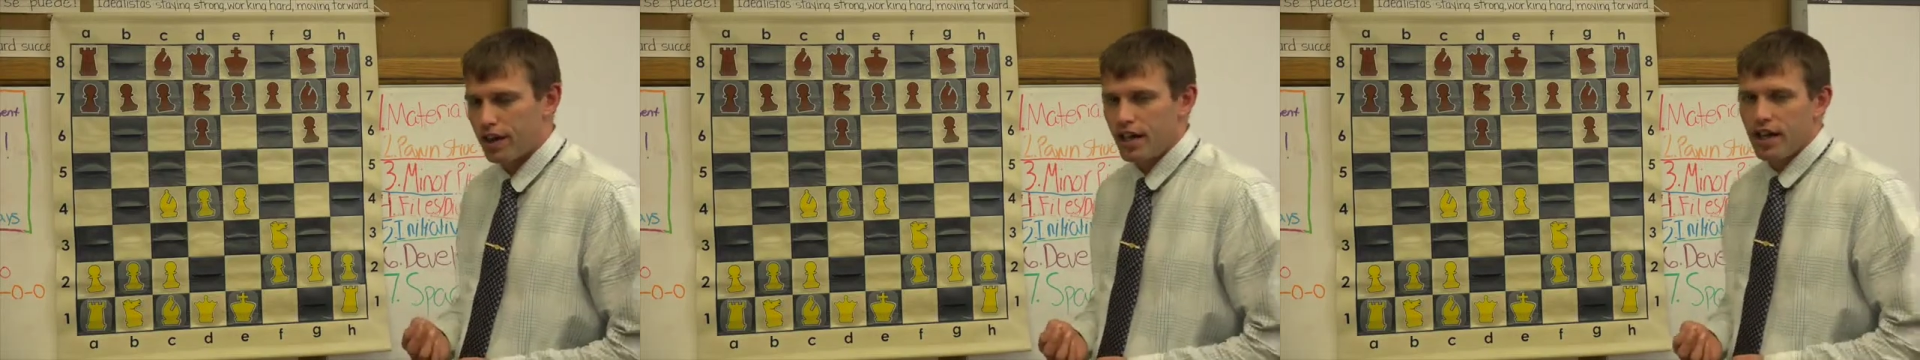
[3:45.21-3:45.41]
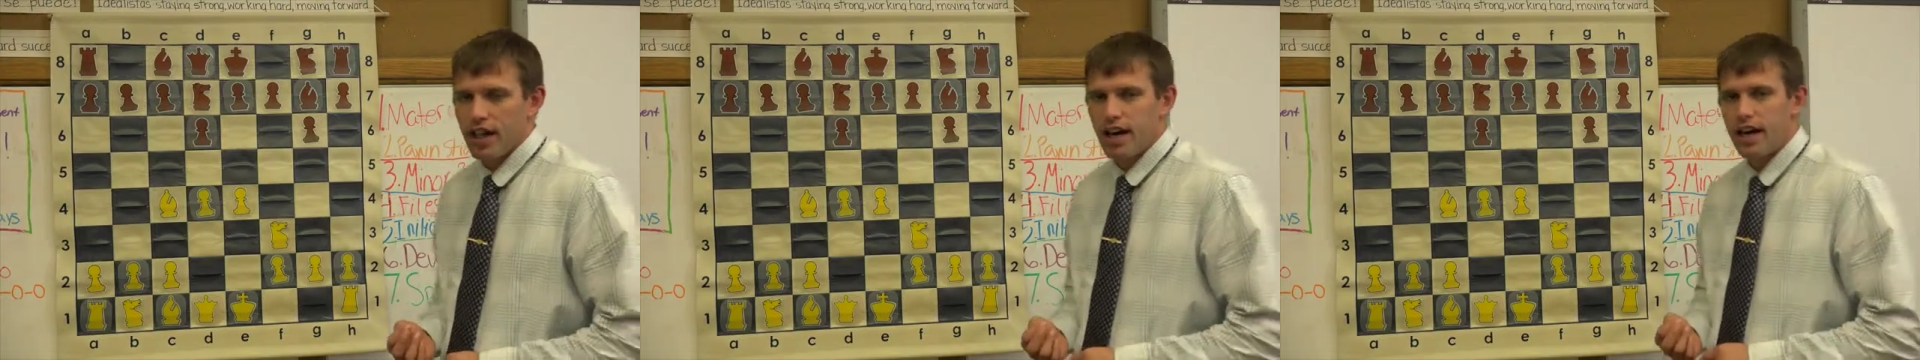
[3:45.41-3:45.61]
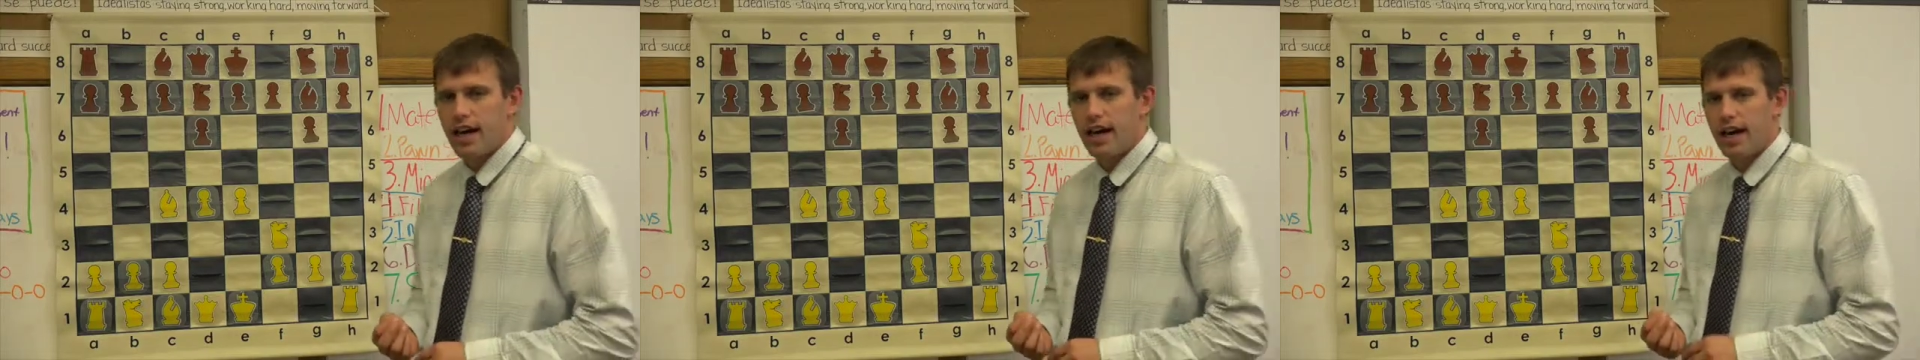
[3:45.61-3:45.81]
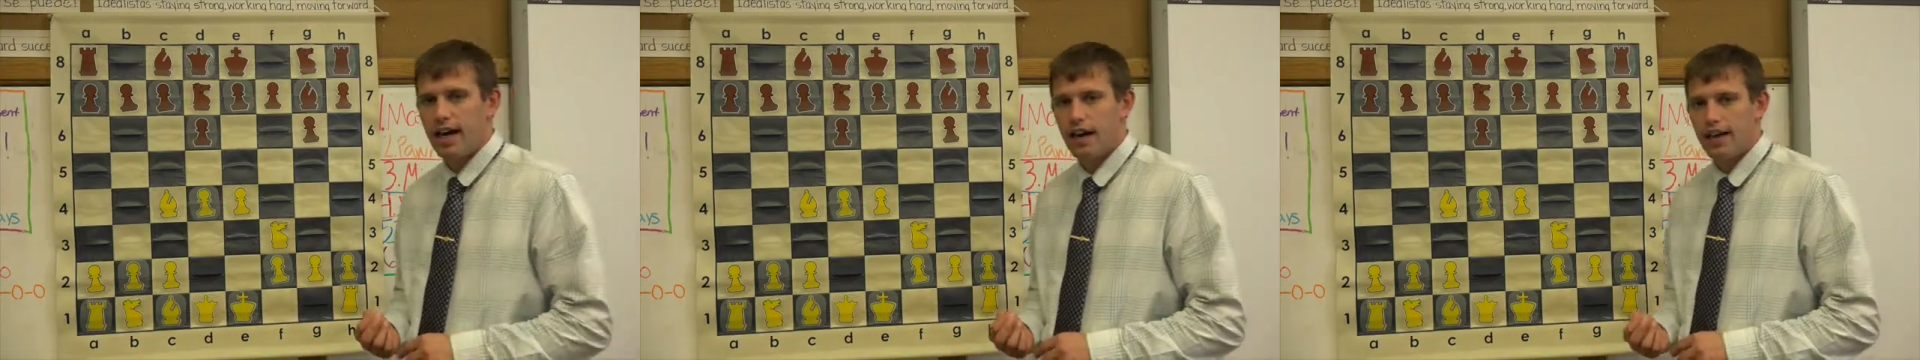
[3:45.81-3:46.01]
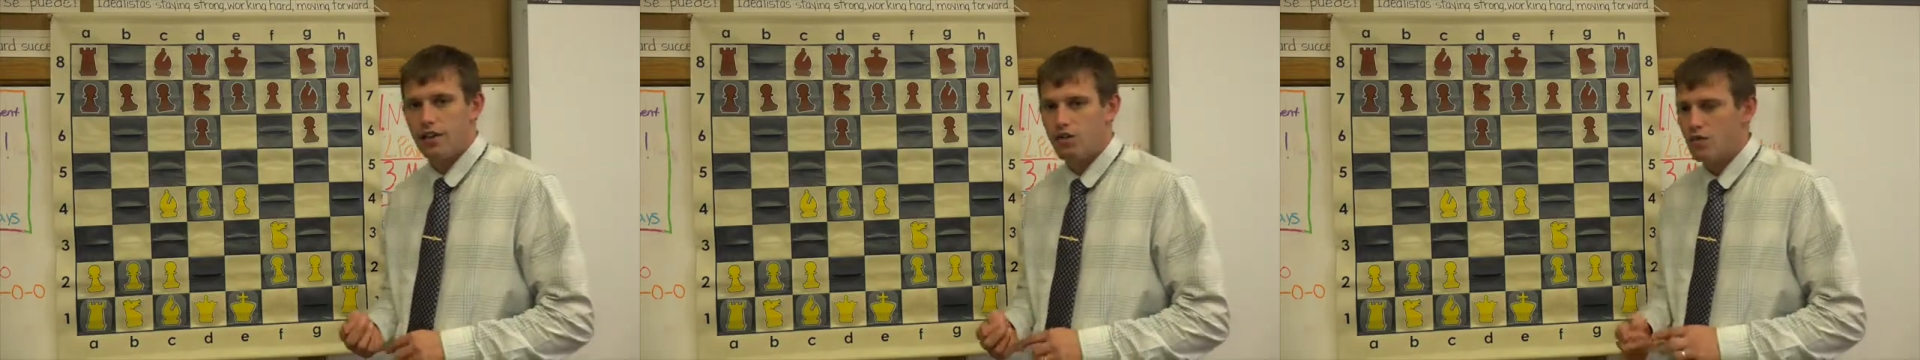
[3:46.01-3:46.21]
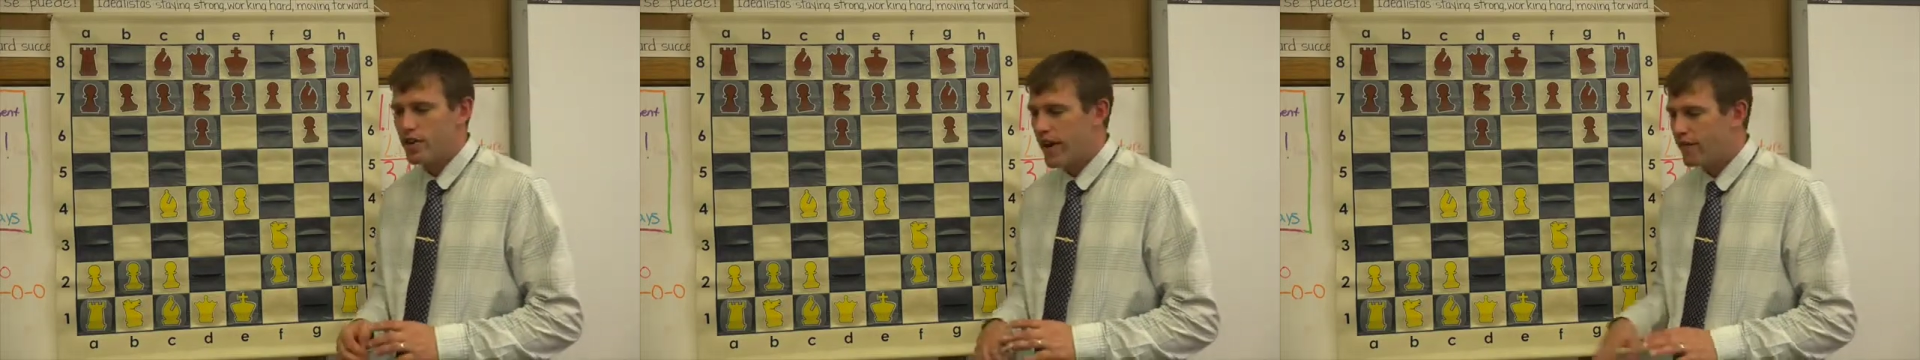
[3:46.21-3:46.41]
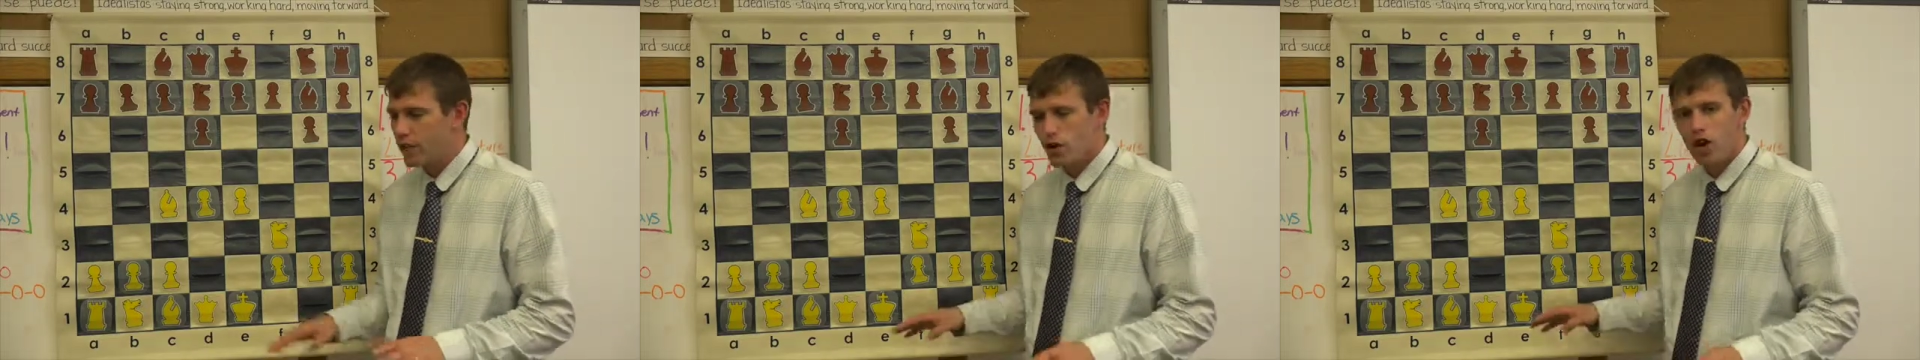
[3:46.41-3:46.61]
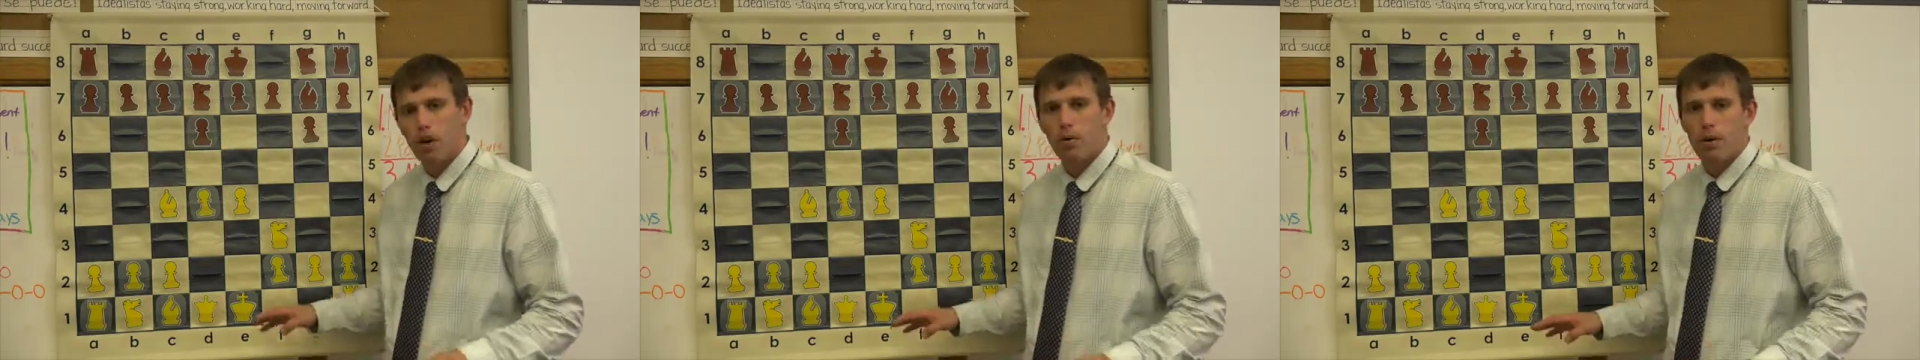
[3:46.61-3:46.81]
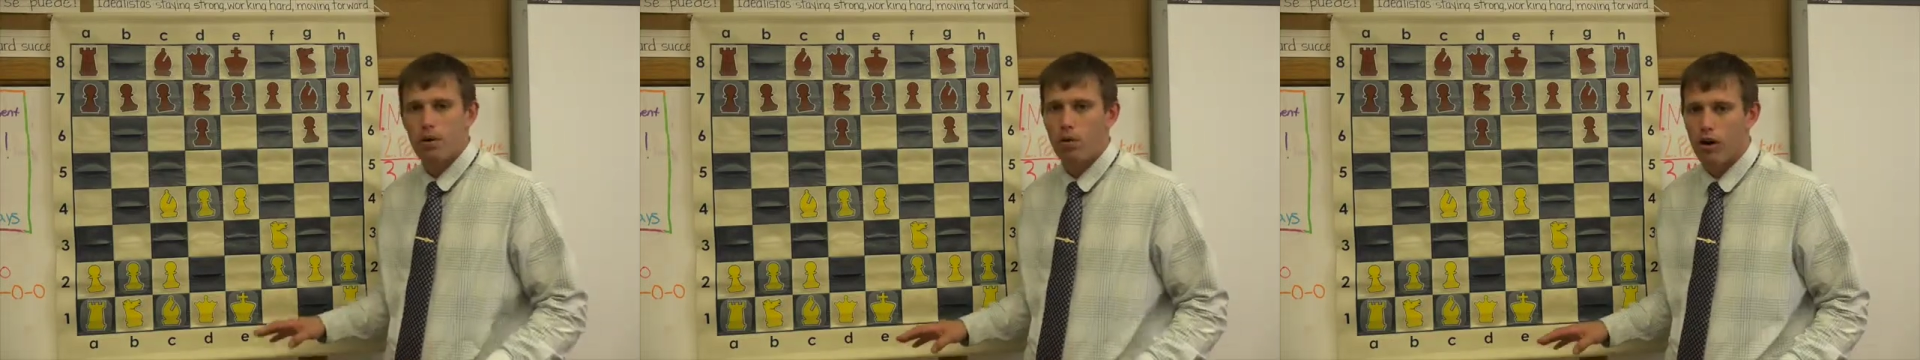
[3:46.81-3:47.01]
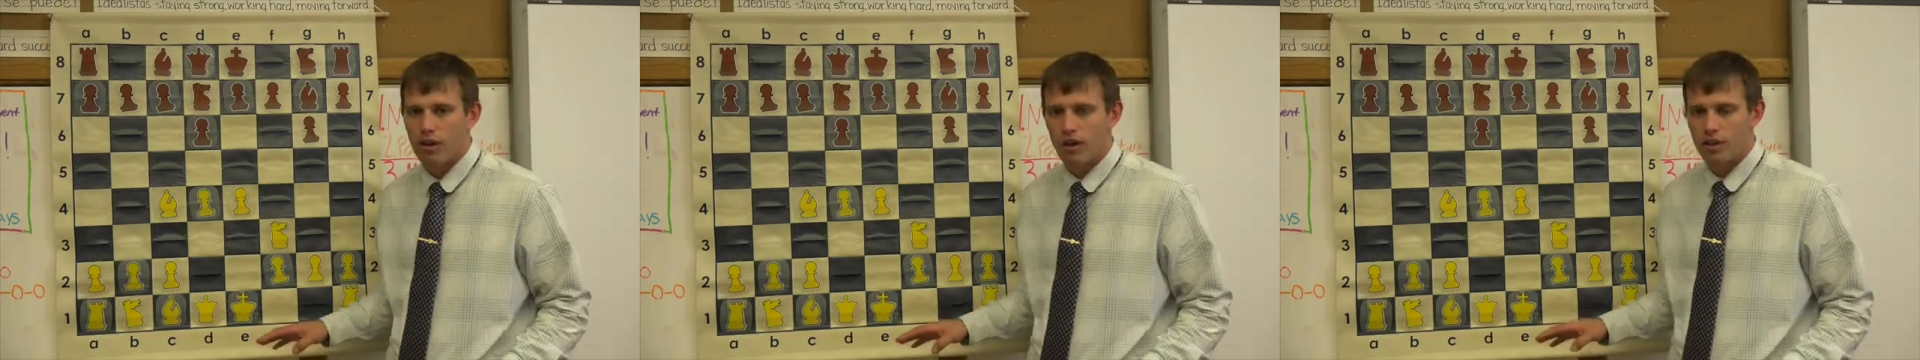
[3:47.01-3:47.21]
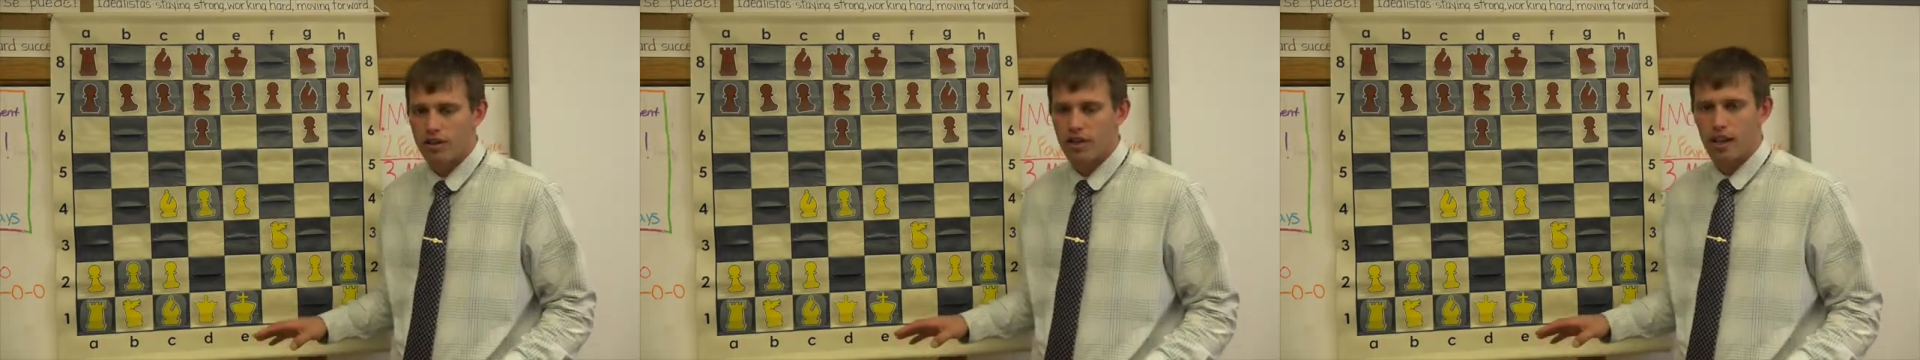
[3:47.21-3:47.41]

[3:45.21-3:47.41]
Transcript: you never know when one of those